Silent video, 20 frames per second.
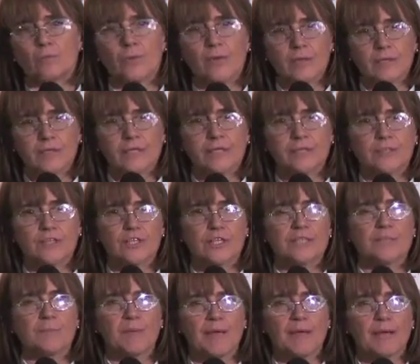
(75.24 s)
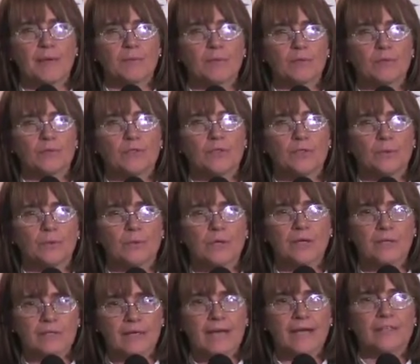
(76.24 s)
really just be able to
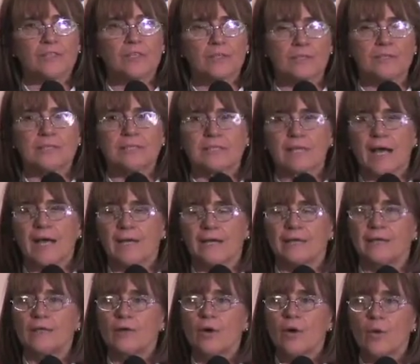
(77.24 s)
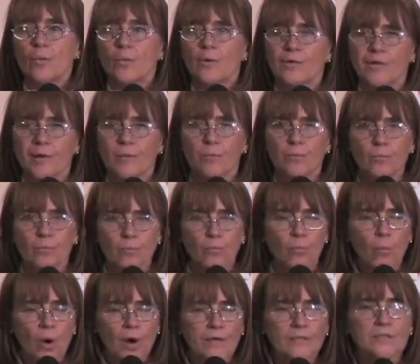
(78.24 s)
connect to the site where they
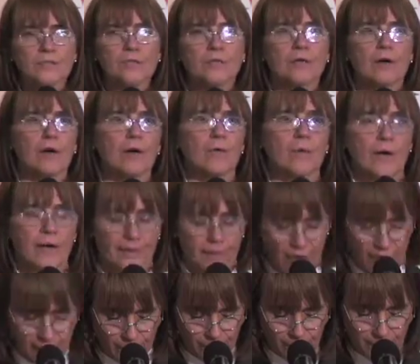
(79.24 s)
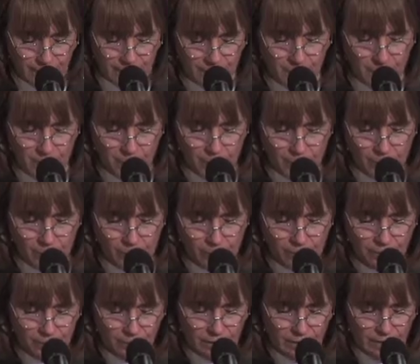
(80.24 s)
want to go and honor these people
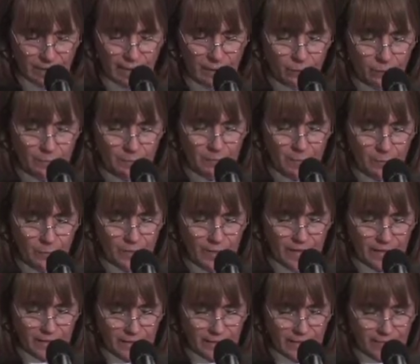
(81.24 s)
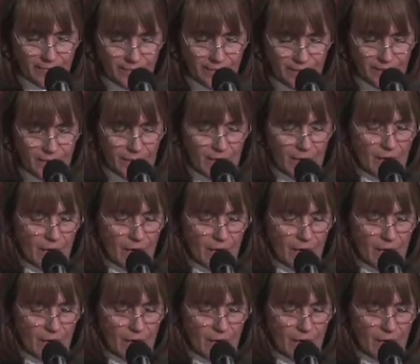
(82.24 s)
and remember 9/11.